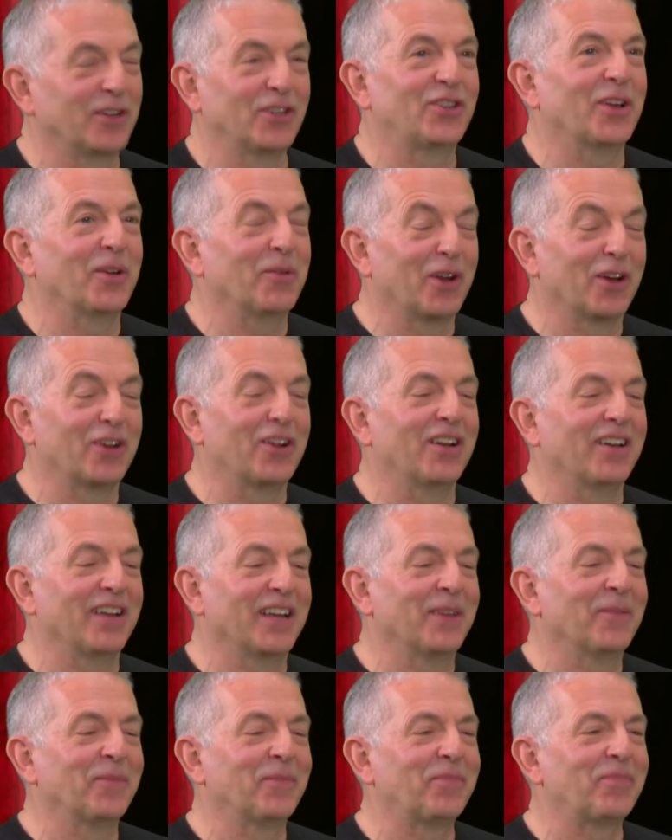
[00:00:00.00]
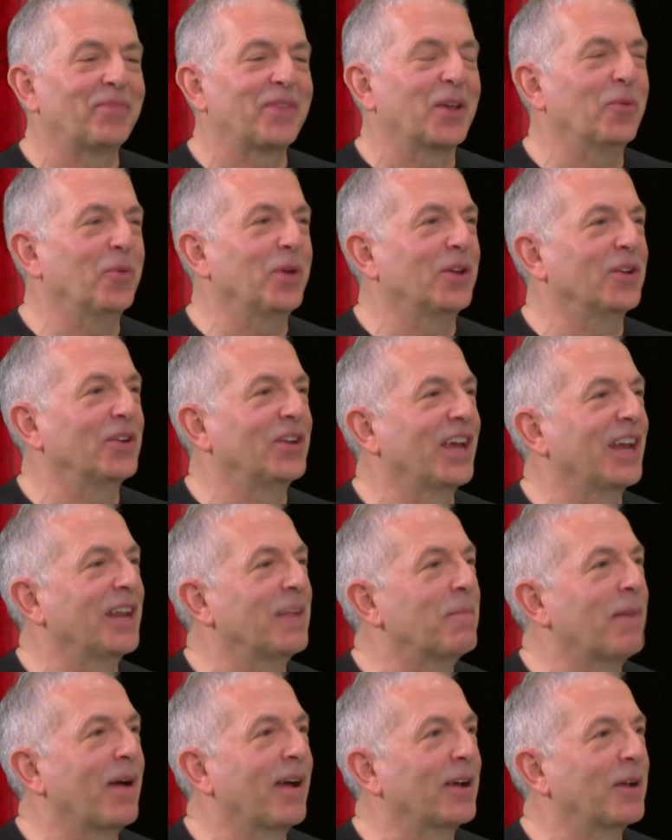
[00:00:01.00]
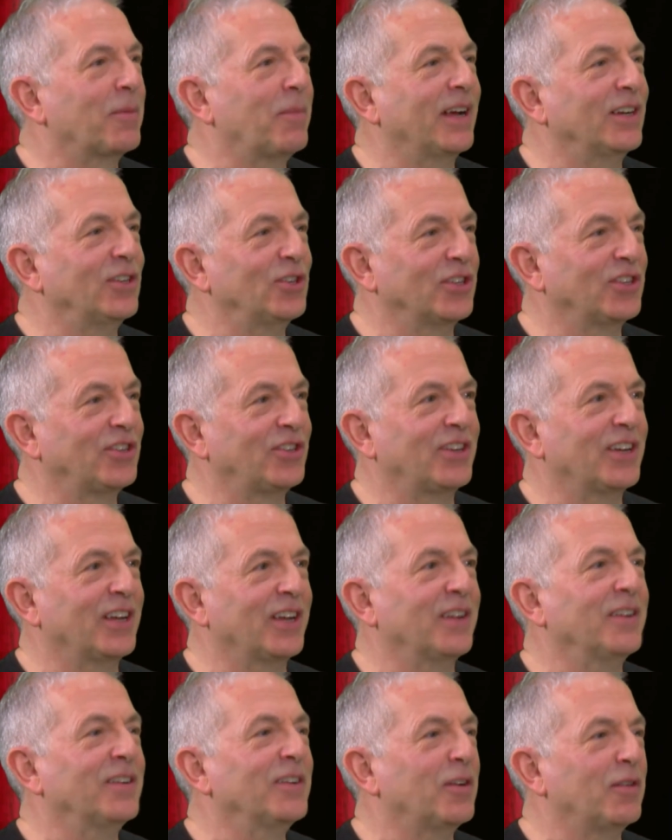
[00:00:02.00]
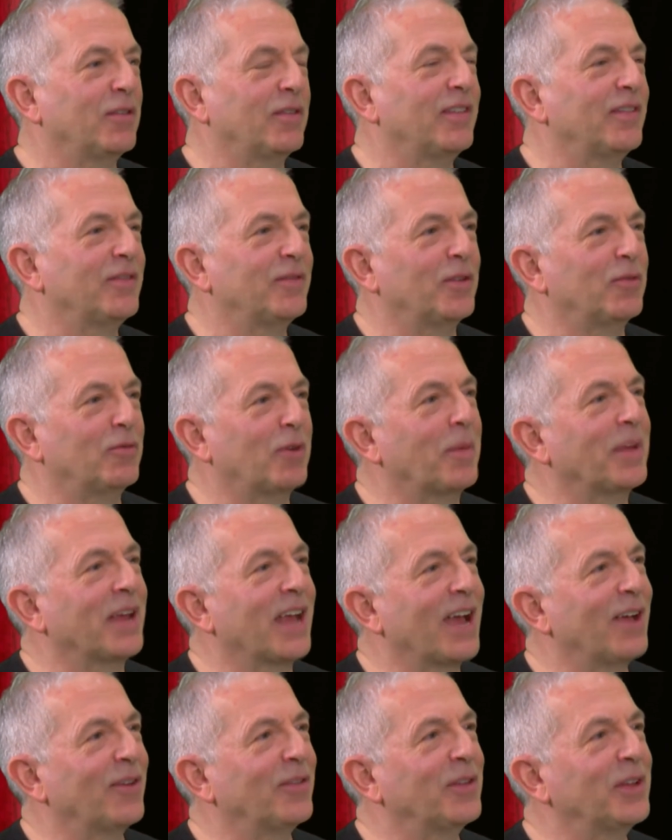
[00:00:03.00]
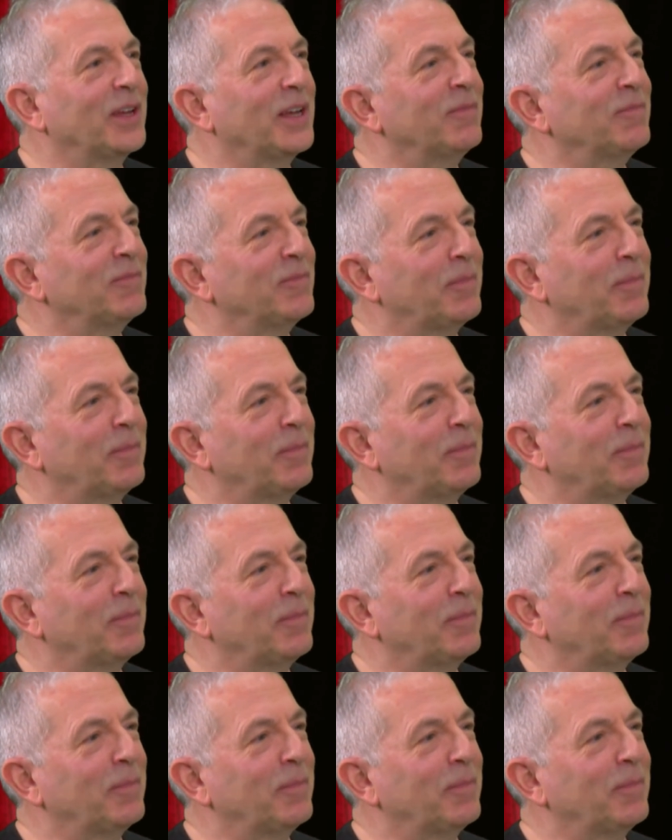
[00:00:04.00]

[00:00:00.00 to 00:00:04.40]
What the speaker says: So luckily we could get it back by just rubbing out the...